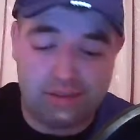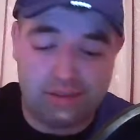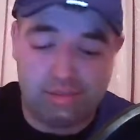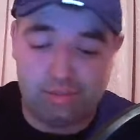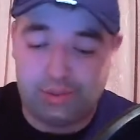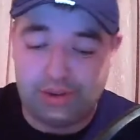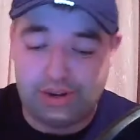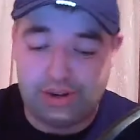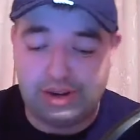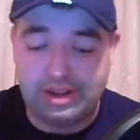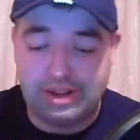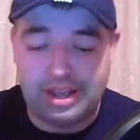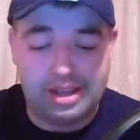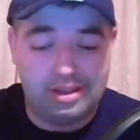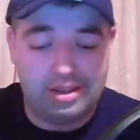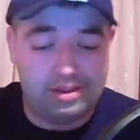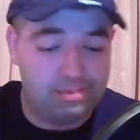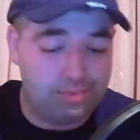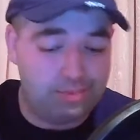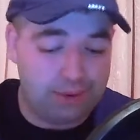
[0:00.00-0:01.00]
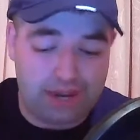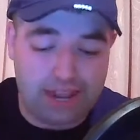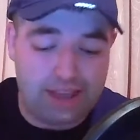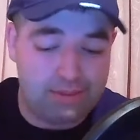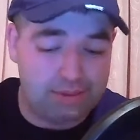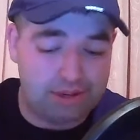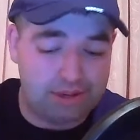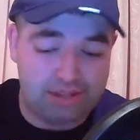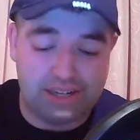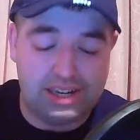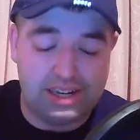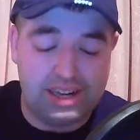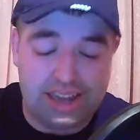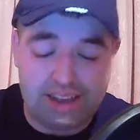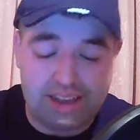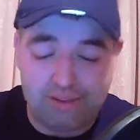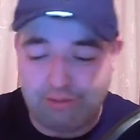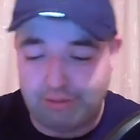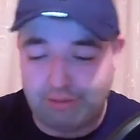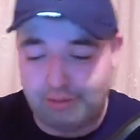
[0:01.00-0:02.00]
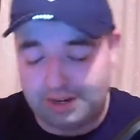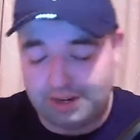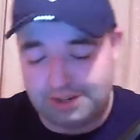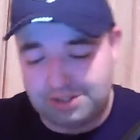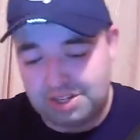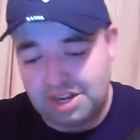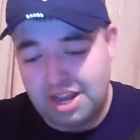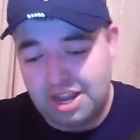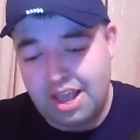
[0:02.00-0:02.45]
been able to live with